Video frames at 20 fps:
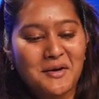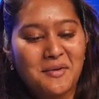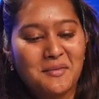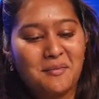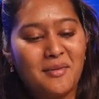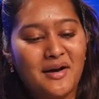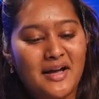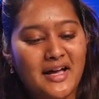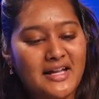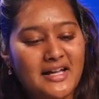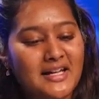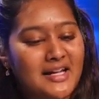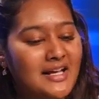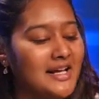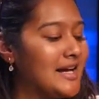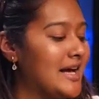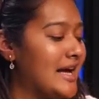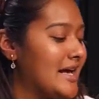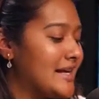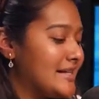But,
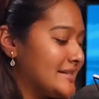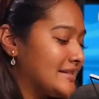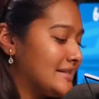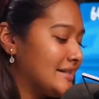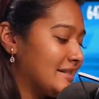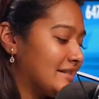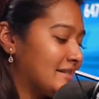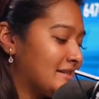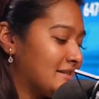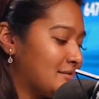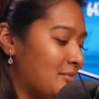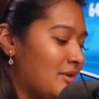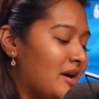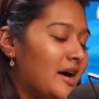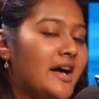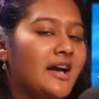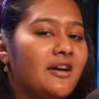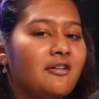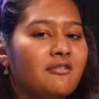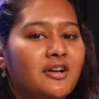guys, this is
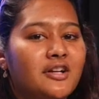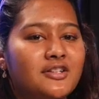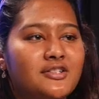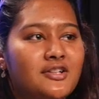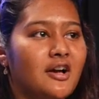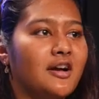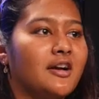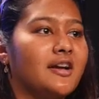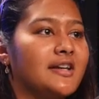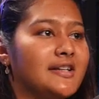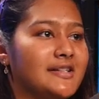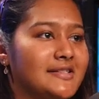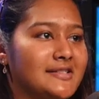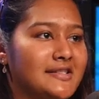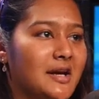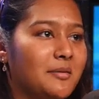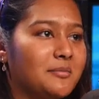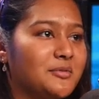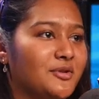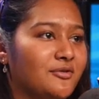why Real Talk has
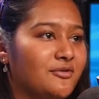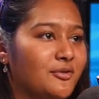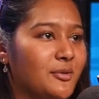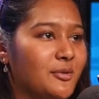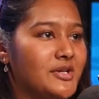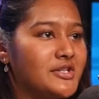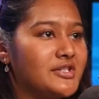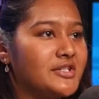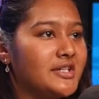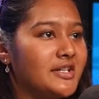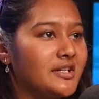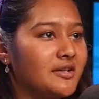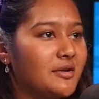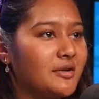come to fruition.